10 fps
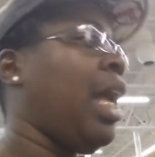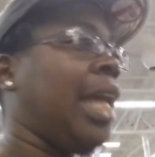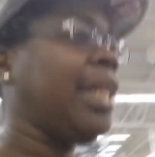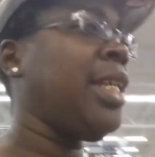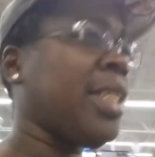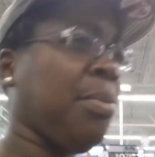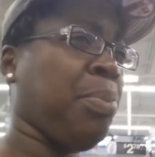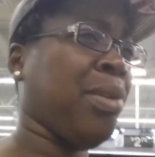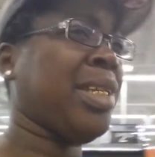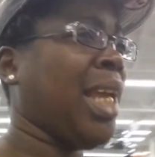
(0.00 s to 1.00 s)
I need some
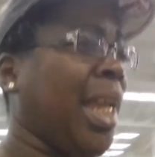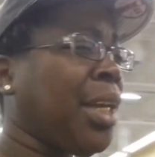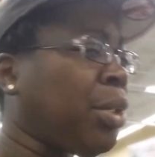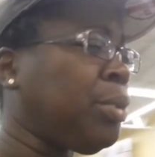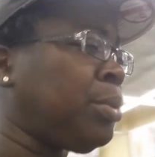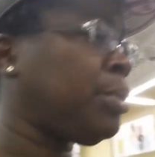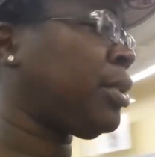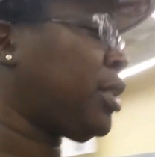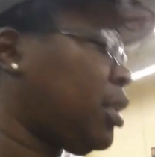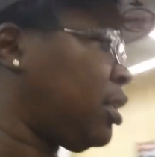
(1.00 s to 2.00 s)
potatoes.
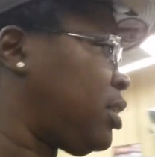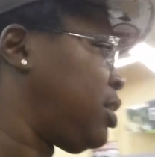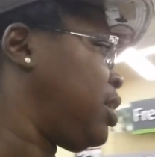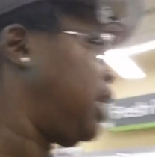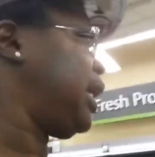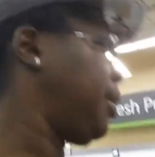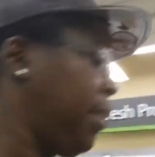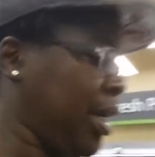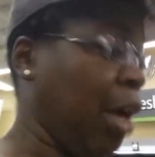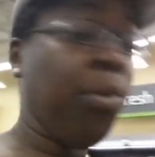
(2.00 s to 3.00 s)

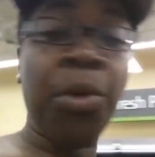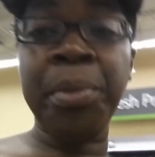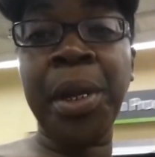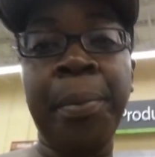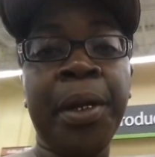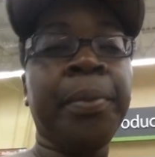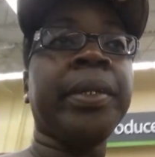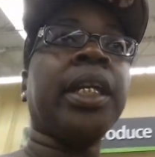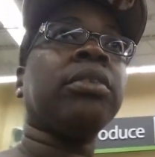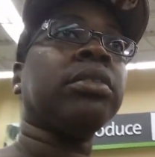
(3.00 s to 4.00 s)
Man, I want me a baked
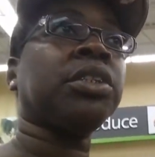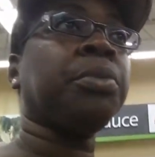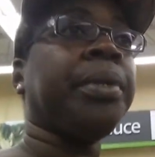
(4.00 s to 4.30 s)
potato so